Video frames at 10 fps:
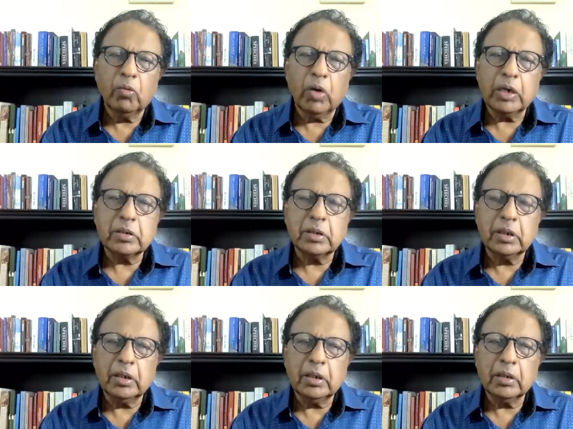What
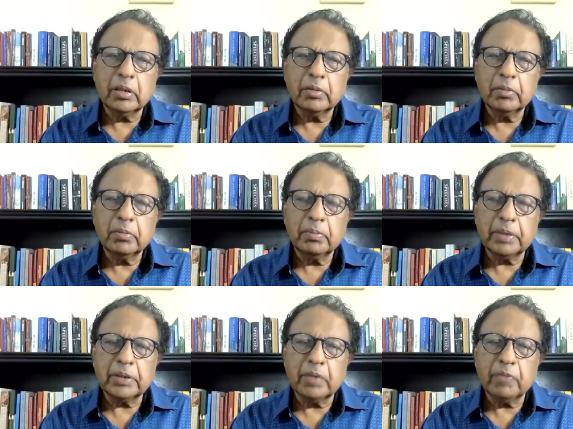the
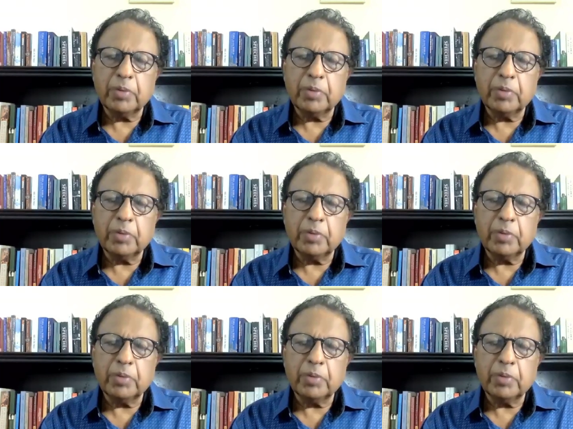president,